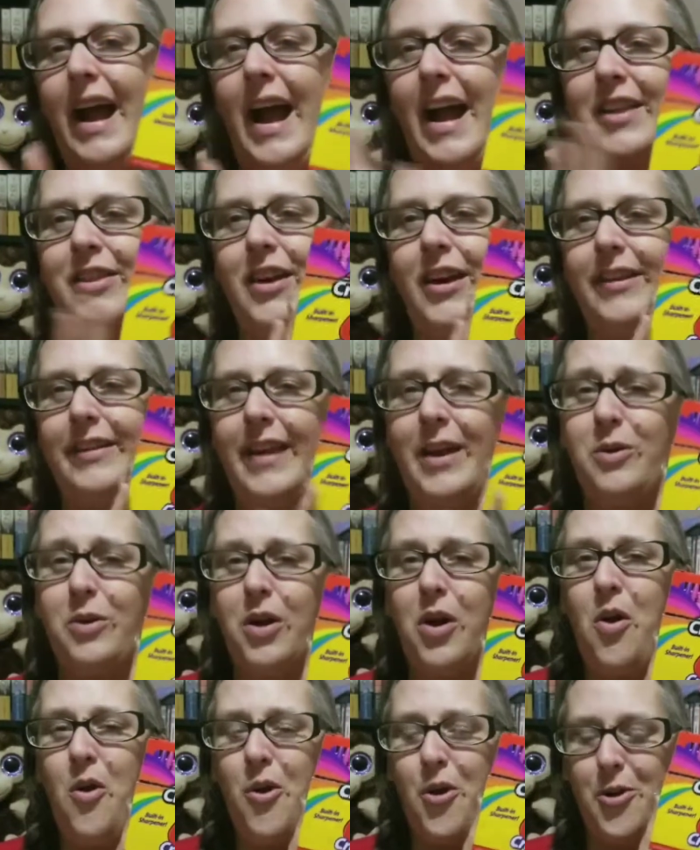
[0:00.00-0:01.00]
I thought they
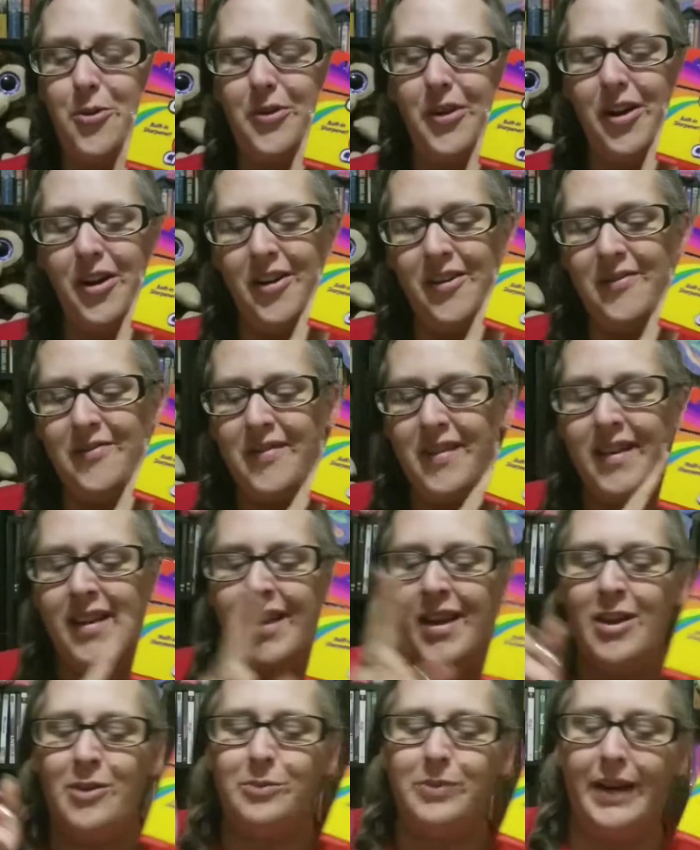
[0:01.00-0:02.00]
were horrible.
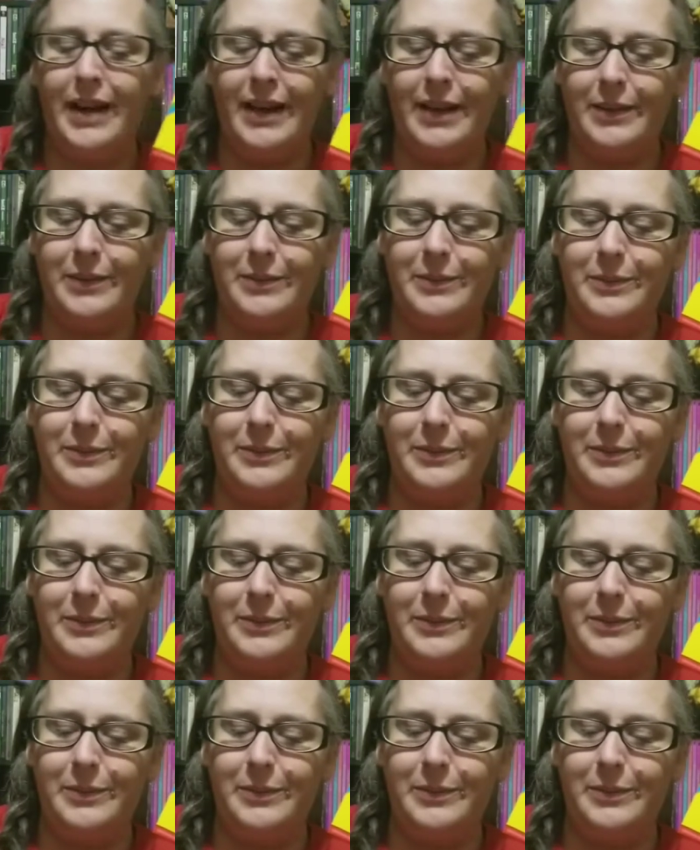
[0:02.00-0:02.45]
But